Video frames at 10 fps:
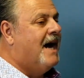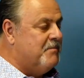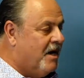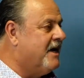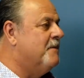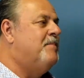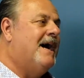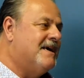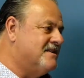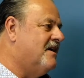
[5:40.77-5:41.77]
I'm not going to
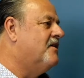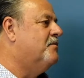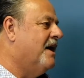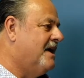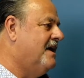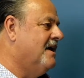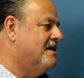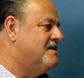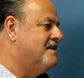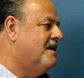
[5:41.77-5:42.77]
pass it on to my
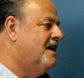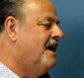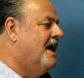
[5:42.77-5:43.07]
kids. Yeah.